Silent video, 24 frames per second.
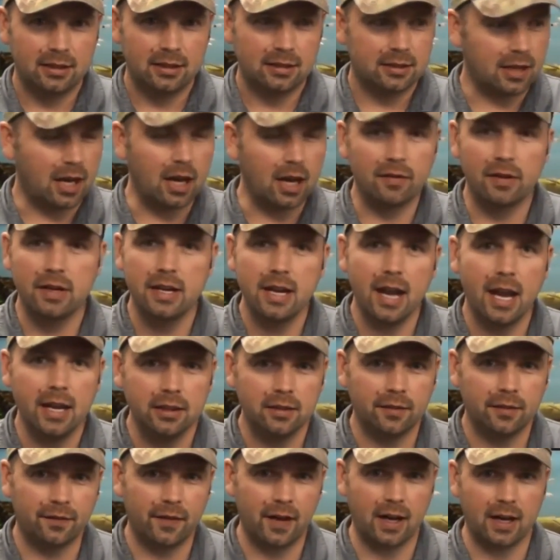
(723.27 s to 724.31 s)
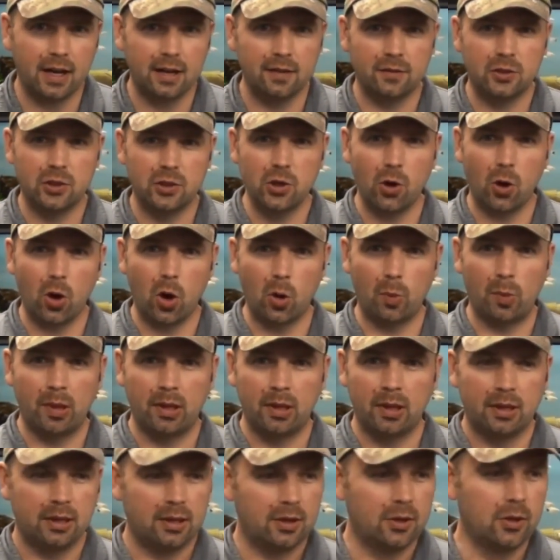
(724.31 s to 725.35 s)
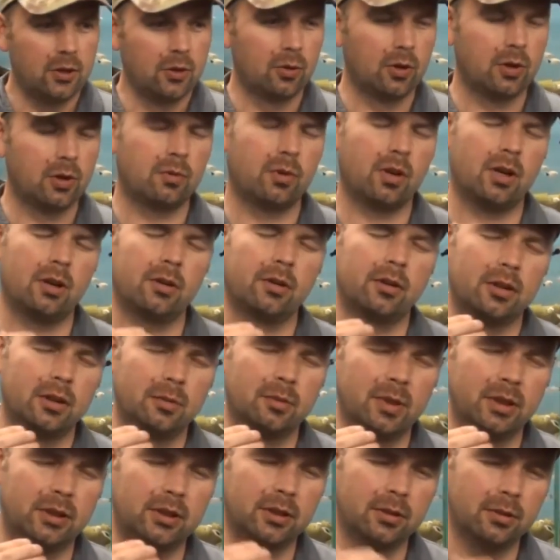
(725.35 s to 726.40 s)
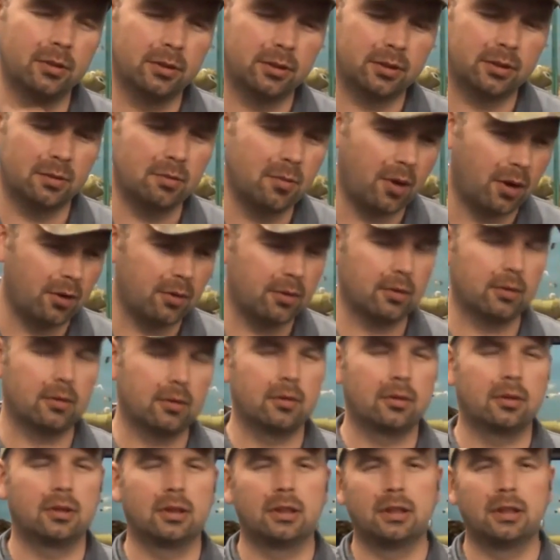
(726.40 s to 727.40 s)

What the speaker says: to have a 9-to-5 job, knowing what I'm going to be doing tomorrow,